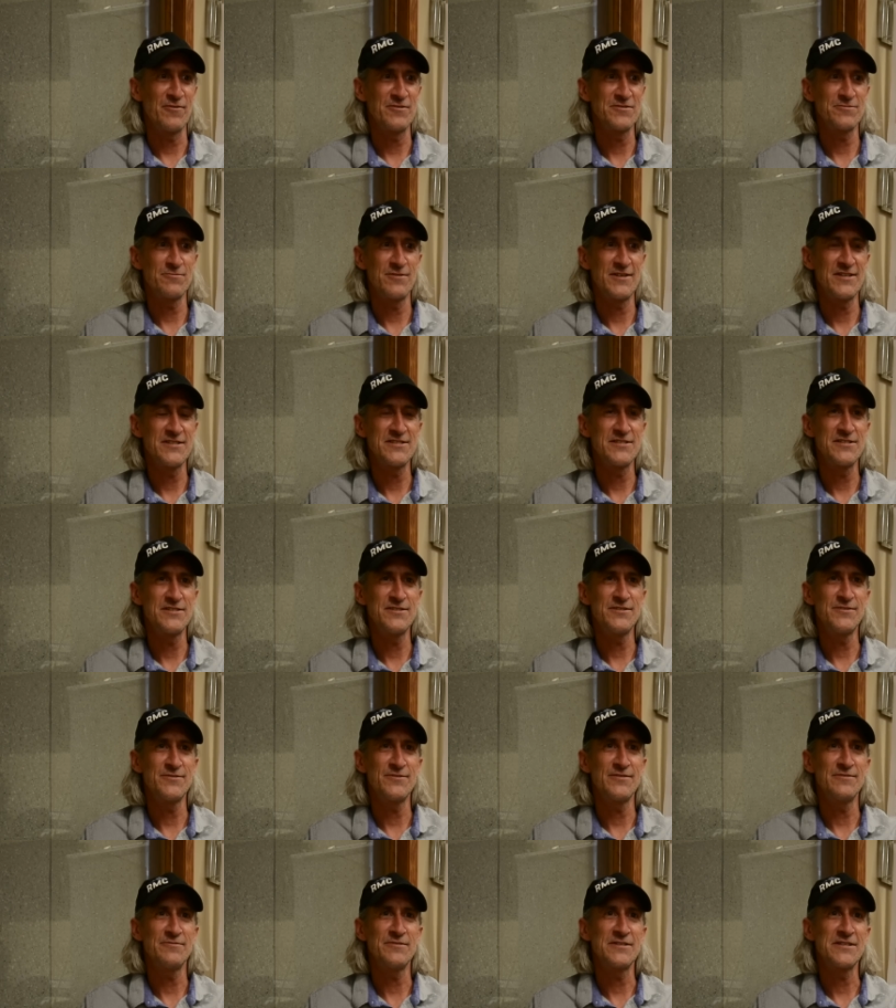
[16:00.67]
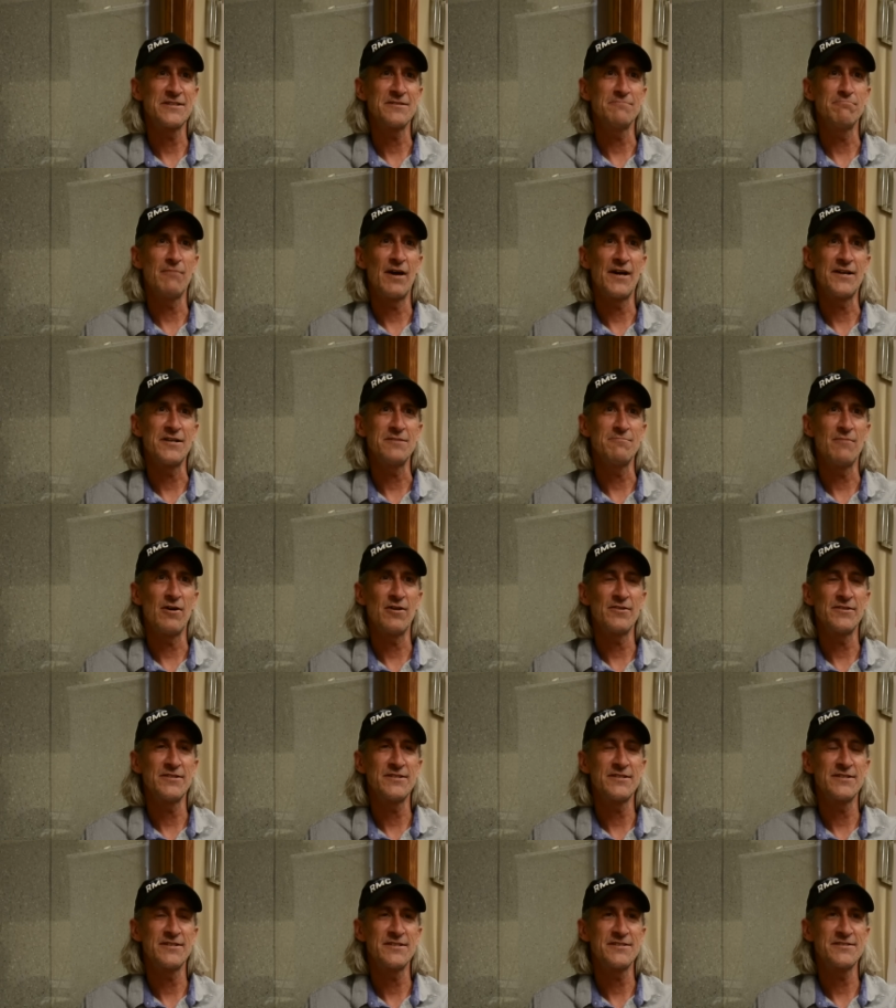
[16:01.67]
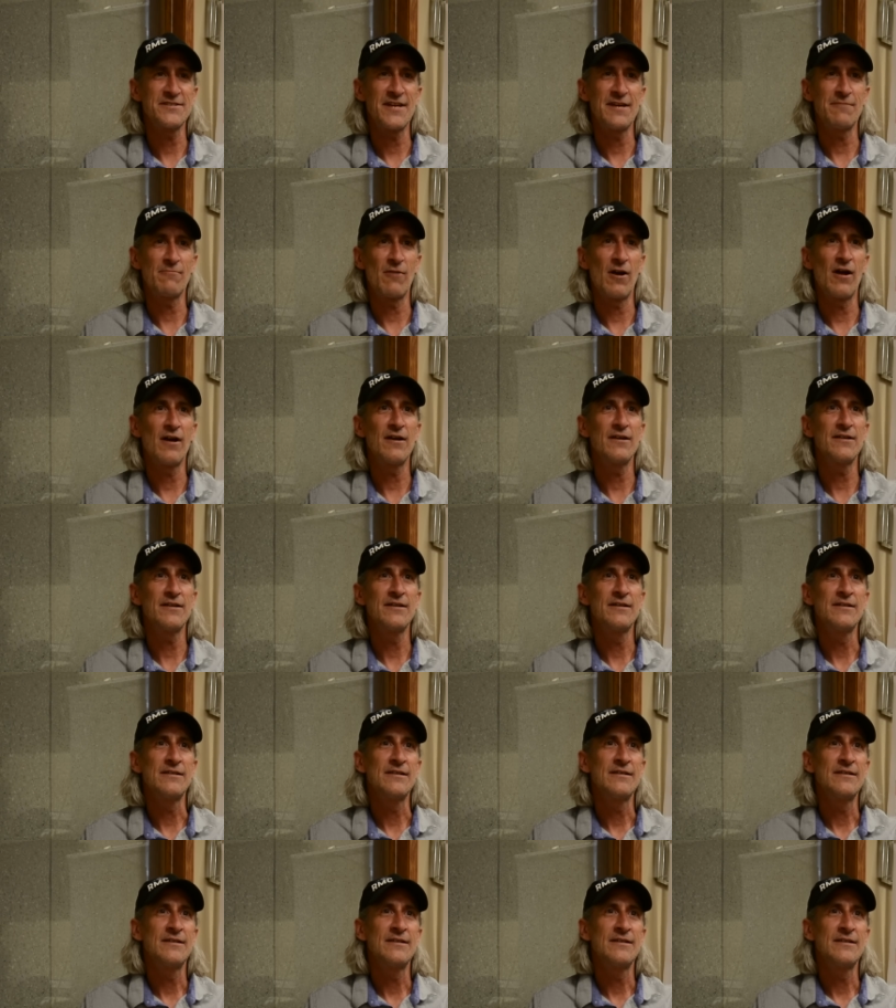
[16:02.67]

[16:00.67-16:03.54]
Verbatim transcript: always wanted to do, and we combined them all into the same ride.